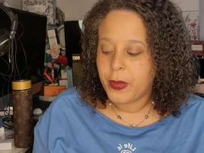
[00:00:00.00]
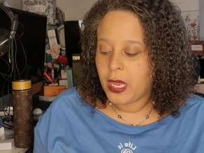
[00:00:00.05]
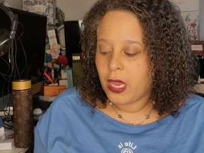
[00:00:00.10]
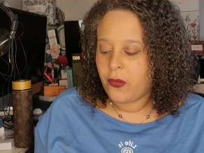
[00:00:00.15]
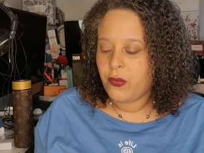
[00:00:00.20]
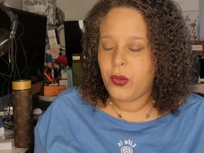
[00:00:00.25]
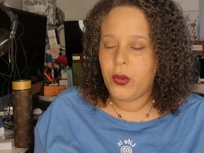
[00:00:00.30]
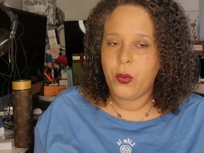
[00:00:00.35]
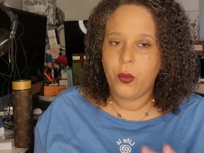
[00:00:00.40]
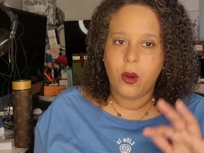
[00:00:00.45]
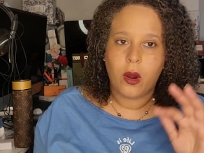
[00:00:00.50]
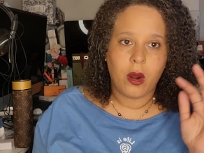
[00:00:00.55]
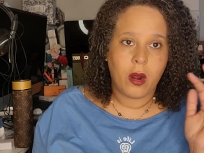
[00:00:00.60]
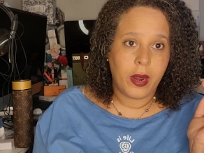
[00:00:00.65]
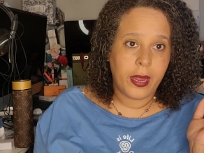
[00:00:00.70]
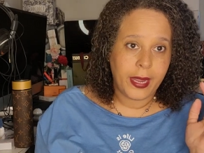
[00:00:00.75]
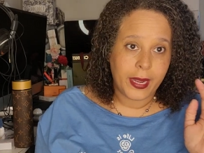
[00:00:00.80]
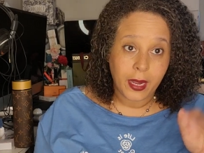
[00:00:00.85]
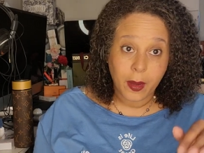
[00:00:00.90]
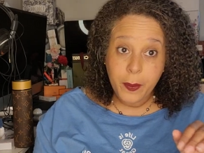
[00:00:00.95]
If you are
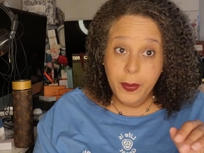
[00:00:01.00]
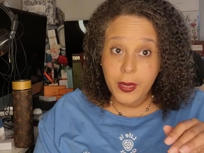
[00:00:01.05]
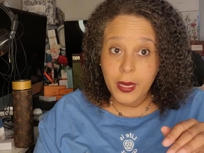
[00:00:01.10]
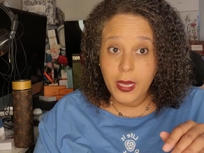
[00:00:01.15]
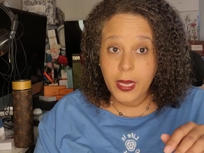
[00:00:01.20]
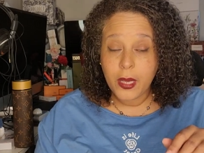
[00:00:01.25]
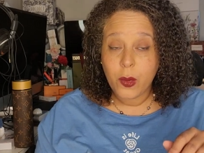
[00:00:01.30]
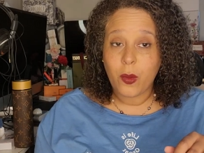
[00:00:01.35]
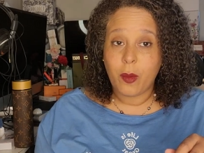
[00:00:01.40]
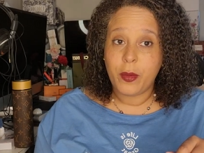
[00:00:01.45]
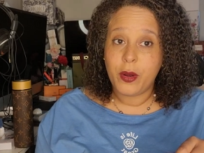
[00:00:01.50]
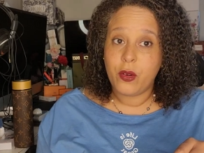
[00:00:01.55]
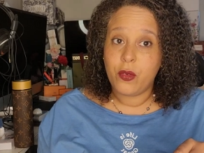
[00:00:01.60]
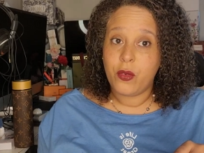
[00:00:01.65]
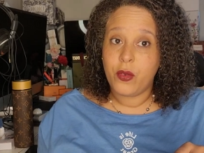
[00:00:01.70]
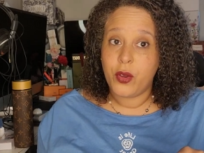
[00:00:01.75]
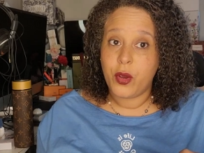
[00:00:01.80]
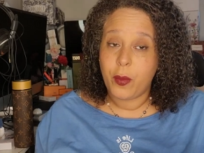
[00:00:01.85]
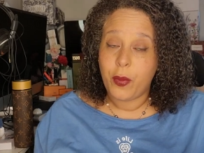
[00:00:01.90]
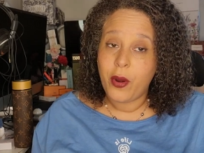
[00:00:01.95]
a company and you want me to
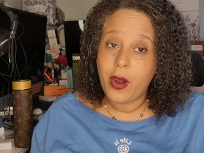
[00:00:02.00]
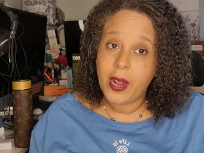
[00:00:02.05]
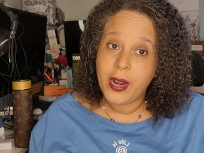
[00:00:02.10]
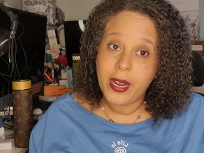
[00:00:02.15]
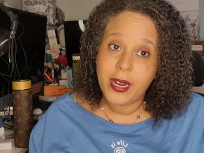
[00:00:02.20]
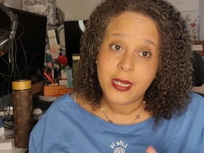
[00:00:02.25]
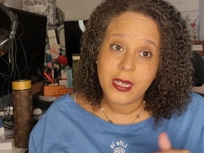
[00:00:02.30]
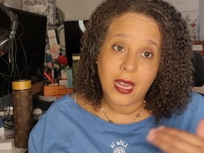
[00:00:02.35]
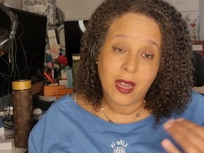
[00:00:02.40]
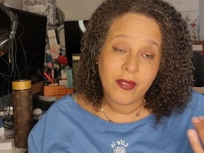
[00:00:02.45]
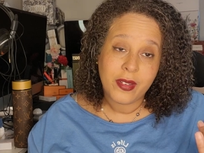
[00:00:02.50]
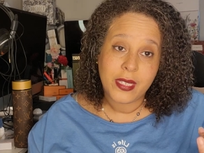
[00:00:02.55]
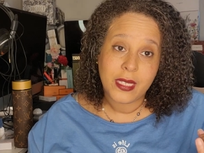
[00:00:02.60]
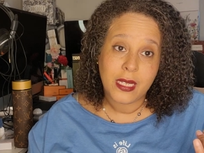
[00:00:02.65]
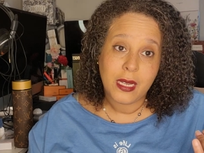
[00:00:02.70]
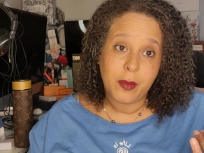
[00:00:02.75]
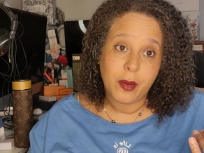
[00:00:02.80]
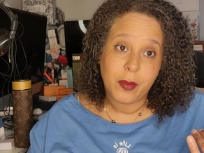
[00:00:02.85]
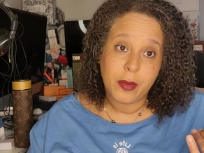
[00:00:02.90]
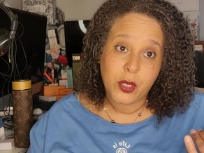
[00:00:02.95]
review your product,
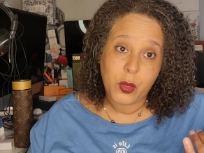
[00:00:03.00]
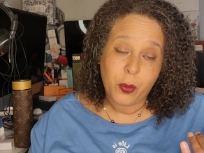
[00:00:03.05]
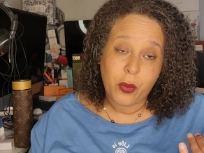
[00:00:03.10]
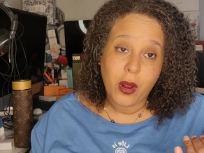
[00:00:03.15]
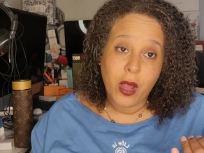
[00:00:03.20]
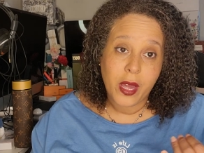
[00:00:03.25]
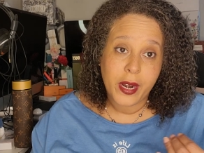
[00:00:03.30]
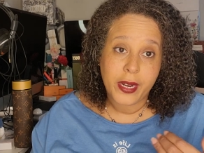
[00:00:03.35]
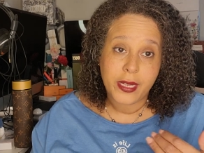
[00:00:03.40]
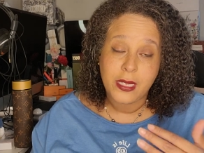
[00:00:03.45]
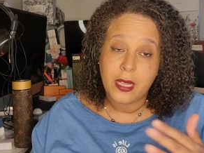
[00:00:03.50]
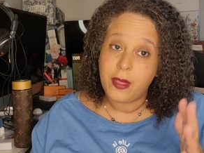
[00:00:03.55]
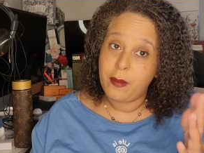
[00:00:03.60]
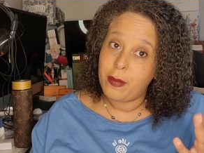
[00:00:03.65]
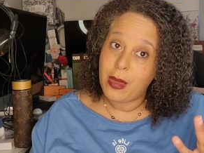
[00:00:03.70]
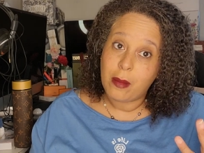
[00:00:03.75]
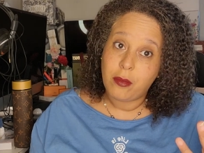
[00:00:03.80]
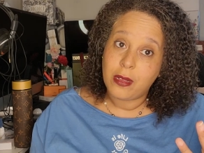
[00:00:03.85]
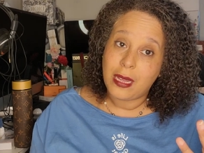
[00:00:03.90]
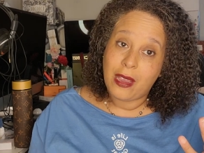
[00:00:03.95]
obviously I'm going to be super honest and then
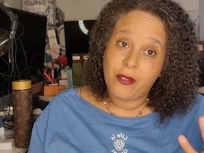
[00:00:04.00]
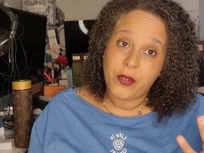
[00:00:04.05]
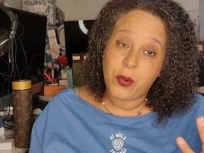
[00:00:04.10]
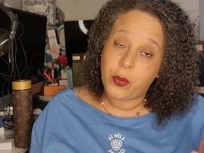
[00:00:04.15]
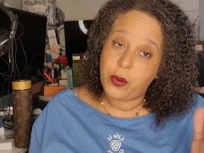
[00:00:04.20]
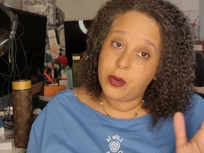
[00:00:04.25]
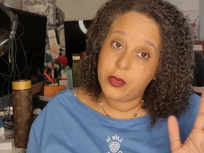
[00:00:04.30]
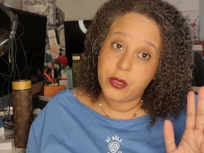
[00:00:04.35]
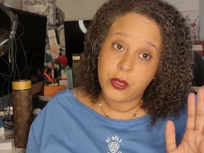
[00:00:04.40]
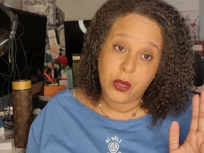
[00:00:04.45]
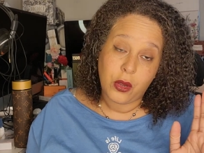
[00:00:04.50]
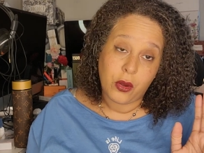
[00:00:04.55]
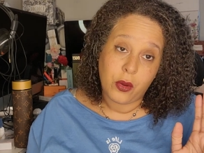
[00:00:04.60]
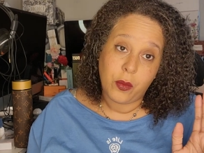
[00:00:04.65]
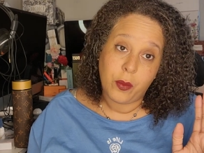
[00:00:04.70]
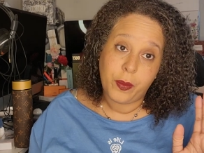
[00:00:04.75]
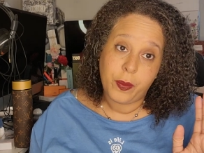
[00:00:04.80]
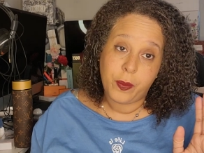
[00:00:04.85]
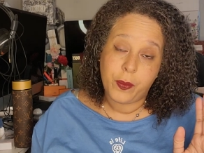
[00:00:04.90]
babble afterwards. So,